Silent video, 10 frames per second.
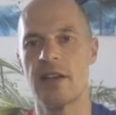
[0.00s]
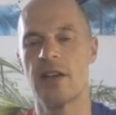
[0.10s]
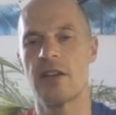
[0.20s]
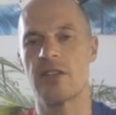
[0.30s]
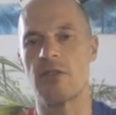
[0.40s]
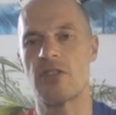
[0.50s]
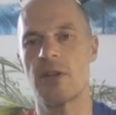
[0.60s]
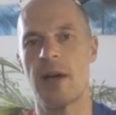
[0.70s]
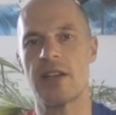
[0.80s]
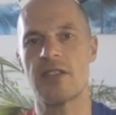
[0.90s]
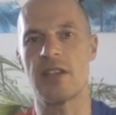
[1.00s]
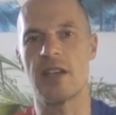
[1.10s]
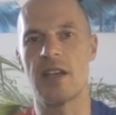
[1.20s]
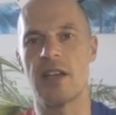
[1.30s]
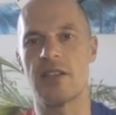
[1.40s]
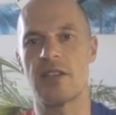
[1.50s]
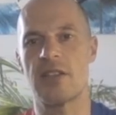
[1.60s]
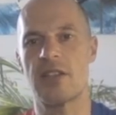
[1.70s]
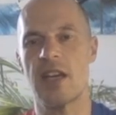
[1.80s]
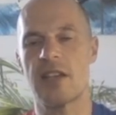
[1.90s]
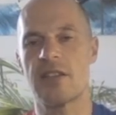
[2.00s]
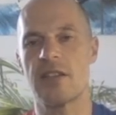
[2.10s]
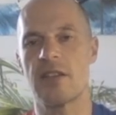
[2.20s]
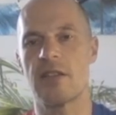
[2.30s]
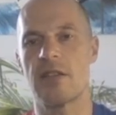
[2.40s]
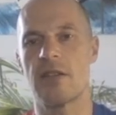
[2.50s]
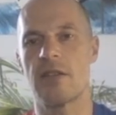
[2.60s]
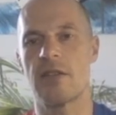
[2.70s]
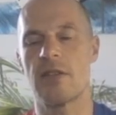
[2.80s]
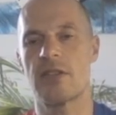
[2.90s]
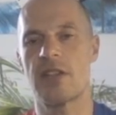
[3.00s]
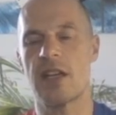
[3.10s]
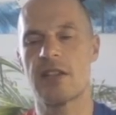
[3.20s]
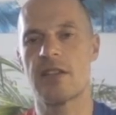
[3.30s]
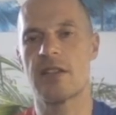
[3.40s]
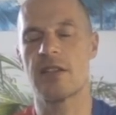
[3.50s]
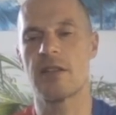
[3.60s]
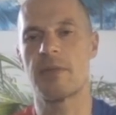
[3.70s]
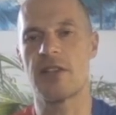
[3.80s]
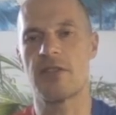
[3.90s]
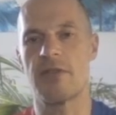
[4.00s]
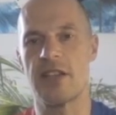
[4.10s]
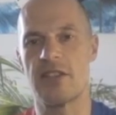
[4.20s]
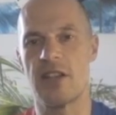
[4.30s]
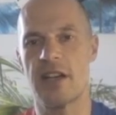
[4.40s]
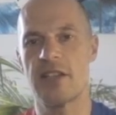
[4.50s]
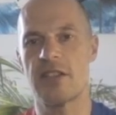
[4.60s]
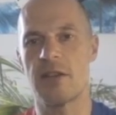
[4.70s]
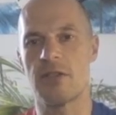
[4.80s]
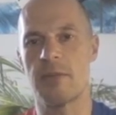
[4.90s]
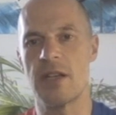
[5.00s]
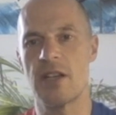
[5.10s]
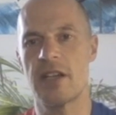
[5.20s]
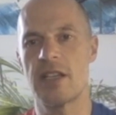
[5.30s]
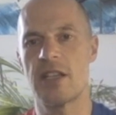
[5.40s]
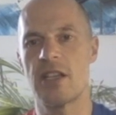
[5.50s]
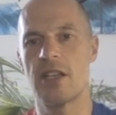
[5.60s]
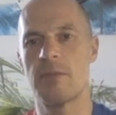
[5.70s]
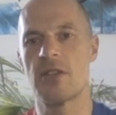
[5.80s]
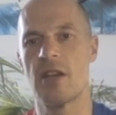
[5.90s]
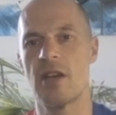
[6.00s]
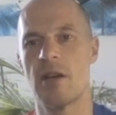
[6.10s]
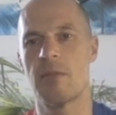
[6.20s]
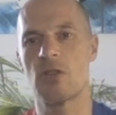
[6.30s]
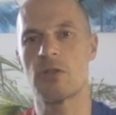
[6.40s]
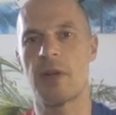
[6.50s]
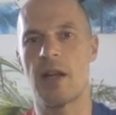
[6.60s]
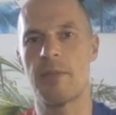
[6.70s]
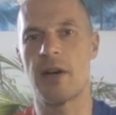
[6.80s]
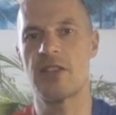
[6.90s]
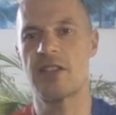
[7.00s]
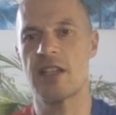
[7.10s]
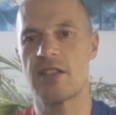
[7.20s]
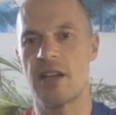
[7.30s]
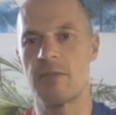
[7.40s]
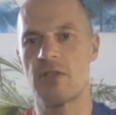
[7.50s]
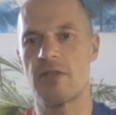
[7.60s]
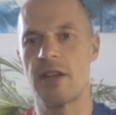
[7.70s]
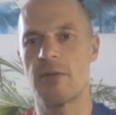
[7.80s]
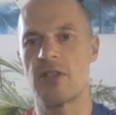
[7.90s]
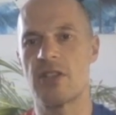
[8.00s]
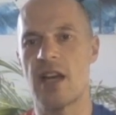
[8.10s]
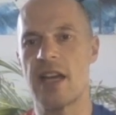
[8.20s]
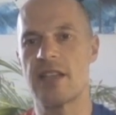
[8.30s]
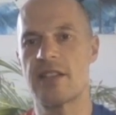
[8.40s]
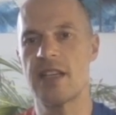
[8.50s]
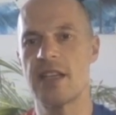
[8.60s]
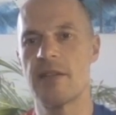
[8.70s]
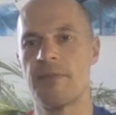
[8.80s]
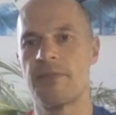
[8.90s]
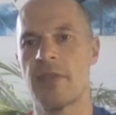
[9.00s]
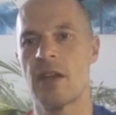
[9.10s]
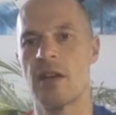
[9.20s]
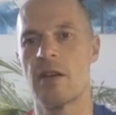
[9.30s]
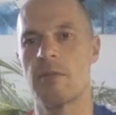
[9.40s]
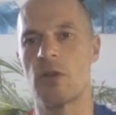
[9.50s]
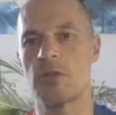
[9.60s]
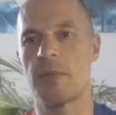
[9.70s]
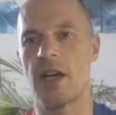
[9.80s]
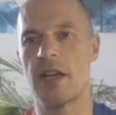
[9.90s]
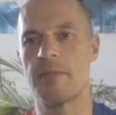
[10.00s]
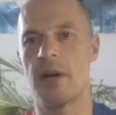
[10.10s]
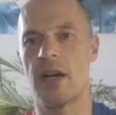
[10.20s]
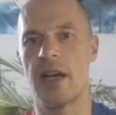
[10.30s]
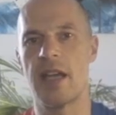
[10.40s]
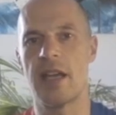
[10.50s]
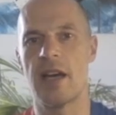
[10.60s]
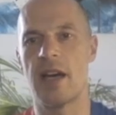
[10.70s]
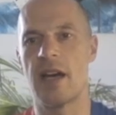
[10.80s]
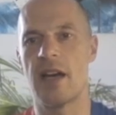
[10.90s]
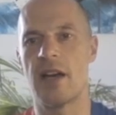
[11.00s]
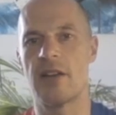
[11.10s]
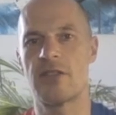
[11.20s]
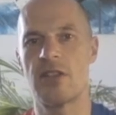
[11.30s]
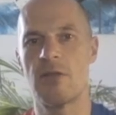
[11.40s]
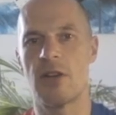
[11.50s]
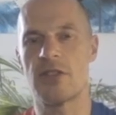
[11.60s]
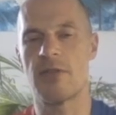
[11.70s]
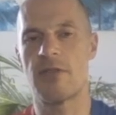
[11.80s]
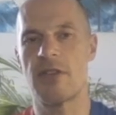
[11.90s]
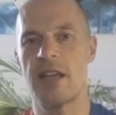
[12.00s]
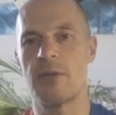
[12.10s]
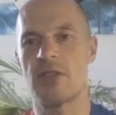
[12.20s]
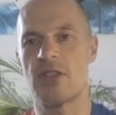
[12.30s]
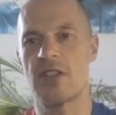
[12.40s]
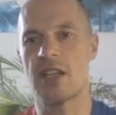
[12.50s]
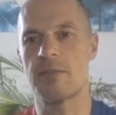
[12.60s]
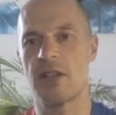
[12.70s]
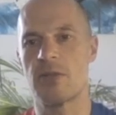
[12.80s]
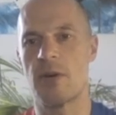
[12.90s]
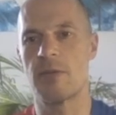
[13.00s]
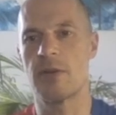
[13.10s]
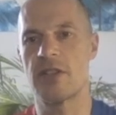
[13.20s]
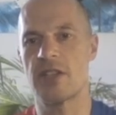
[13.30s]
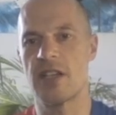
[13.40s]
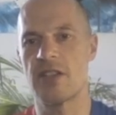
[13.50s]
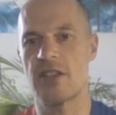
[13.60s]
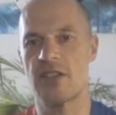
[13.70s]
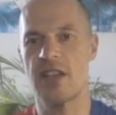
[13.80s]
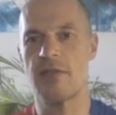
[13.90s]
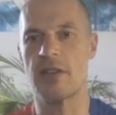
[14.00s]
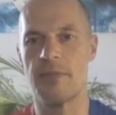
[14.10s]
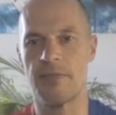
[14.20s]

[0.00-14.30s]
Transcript: so 2x is 6, 6 plus 3 is 9, so it's going to be 9 cubed multiplied by 6 times 3, which is 18, multiplied by 2 lots of 3, which is 6 plus 1, which is 7.